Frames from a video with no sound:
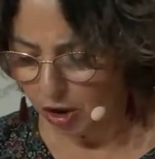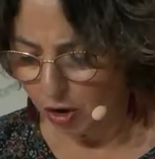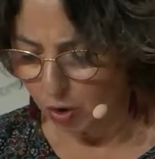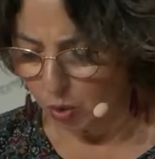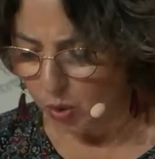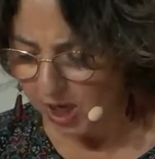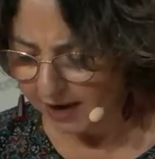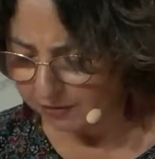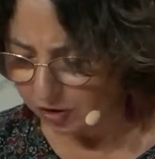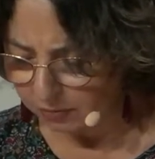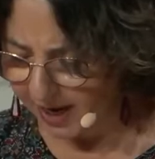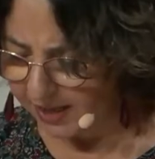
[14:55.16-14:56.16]
We have
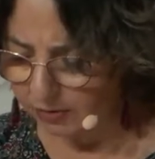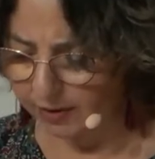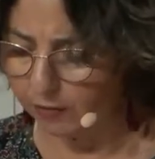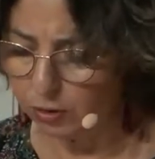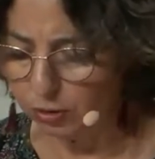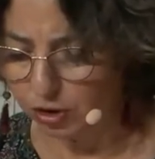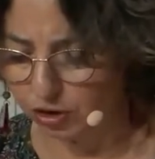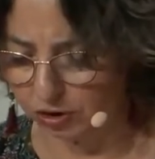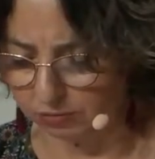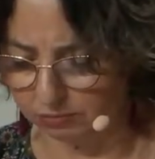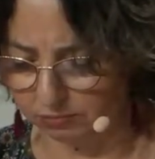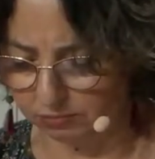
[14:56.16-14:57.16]
to make the
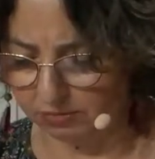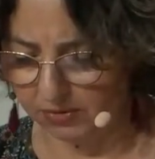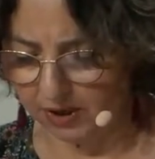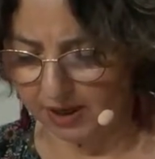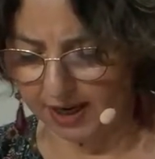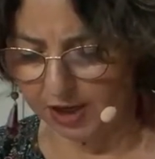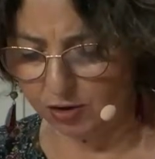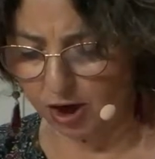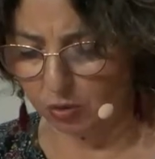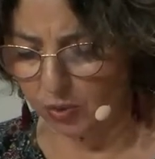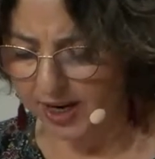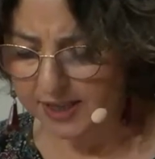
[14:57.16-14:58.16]
revolution, and you are
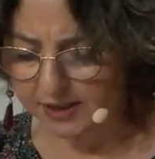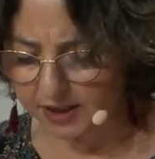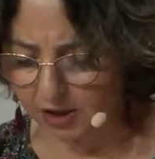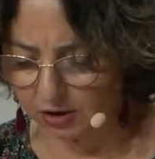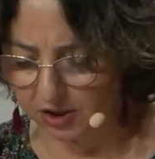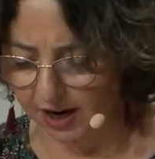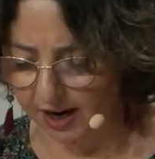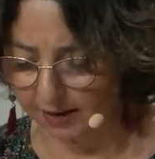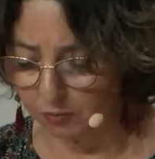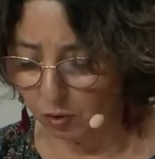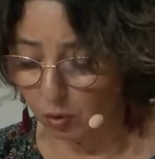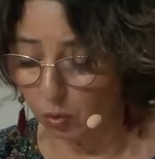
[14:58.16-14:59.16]
wasting your
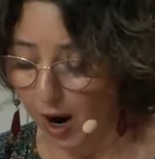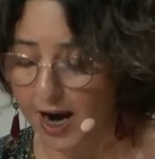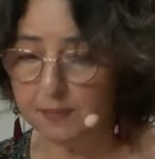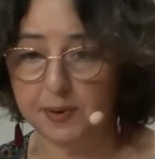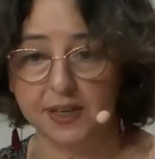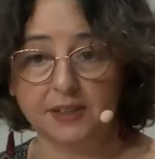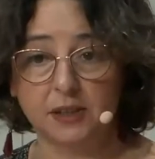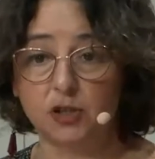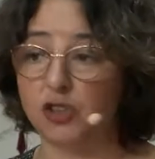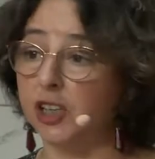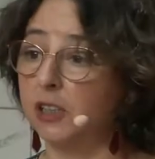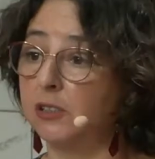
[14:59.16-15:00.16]
time wiping the
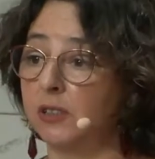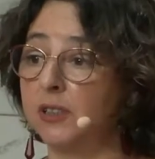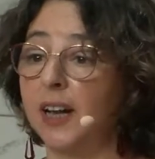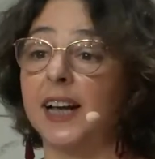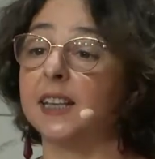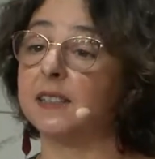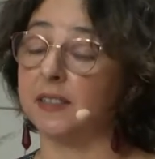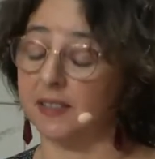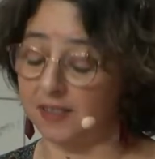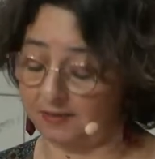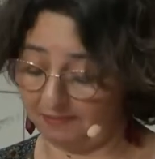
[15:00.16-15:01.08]
children's asses,